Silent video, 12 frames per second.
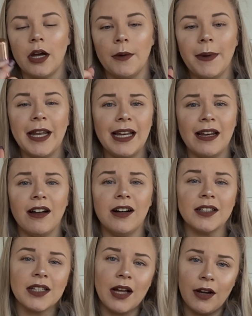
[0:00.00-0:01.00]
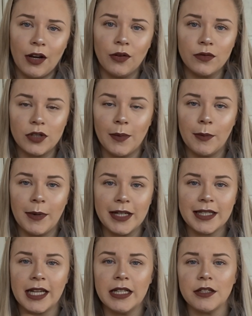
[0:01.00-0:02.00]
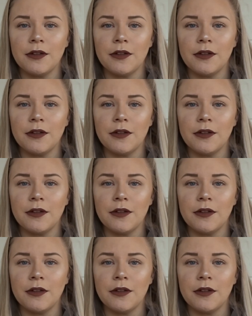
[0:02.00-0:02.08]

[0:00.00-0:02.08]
and it lasts a long time on my skin.